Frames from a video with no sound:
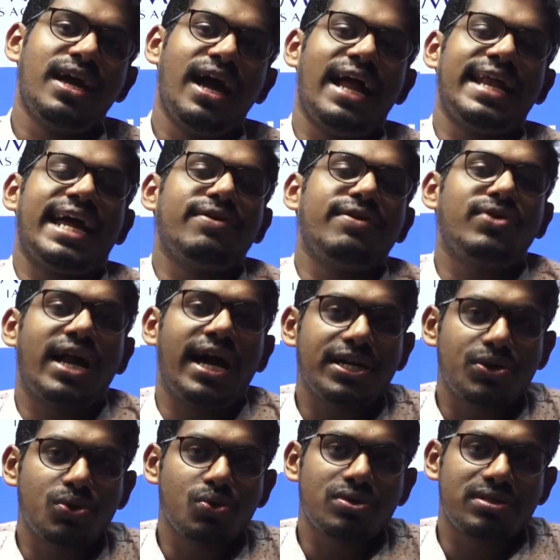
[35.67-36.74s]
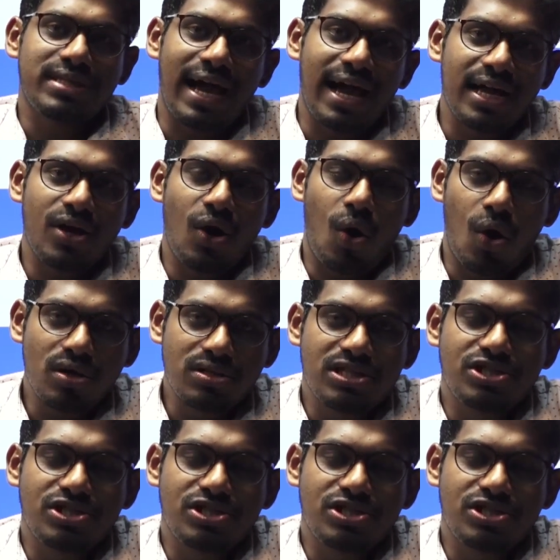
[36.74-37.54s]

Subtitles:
And I would like to thank all